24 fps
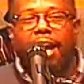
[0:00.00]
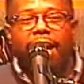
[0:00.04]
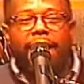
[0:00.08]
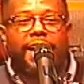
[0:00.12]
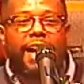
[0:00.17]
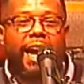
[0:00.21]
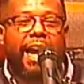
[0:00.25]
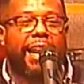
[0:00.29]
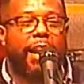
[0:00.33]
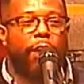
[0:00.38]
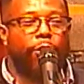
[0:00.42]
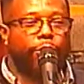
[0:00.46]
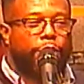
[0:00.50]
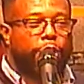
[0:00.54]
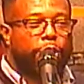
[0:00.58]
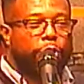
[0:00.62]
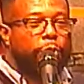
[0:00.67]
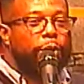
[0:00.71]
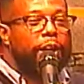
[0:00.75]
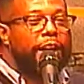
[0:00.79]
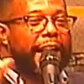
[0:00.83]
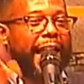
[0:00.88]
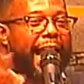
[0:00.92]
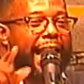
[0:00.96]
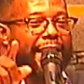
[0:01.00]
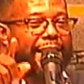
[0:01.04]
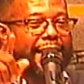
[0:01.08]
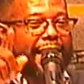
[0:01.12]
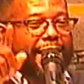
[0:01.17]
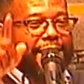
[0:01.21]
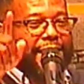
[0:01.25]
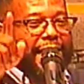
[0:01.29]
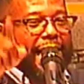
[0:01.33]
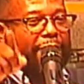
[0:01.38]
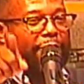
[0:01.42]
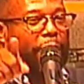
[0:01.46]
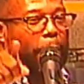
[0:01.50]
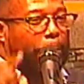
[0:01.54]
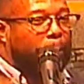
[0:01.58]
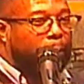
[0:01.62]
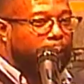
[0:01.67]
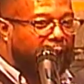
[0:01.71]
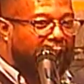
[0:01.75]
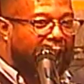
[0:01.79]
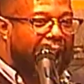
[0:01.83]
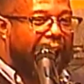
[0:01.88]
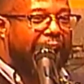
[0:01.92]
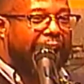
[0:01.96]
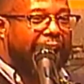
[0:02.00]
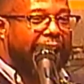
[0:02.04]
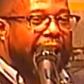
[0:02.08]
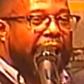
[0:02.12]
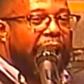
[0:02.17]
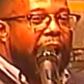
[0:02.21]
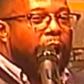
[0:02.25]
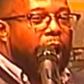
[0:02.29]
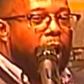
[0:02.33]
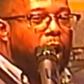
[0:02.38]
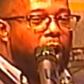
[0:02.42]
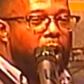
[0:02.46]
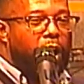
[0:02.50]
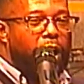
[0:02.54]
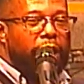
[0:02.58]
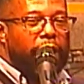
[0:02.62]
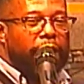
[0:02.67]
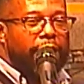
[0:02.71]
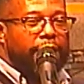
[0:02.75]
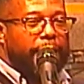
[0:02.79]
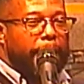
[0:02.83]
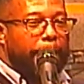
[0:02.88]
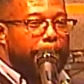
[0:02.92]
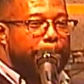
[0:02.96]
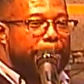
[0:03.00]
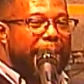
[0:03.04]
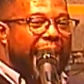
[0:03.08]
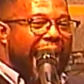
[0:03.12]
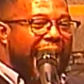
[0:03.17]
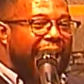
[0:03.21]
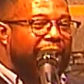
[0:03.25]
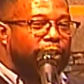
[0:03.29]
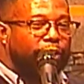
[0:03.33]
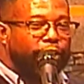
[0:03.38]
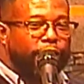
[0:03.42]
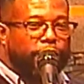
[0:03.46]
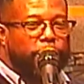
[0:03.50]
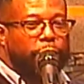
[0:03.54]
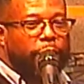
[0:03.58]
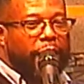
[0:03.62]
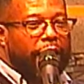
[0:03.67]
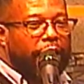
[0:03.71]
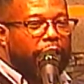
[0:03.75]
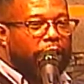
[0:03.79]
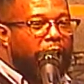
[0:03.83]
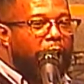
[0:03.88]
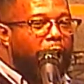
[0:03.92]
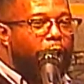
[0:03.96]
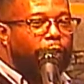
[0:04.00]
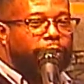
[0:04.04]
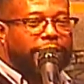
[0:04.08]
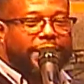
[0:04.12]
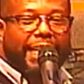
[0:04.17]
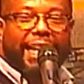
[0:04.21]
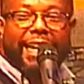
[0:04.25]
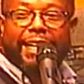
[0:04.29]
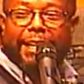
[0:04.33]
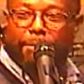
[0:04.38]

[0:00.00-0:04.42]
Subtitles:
And don't you let the devil play on the battles you done lost in the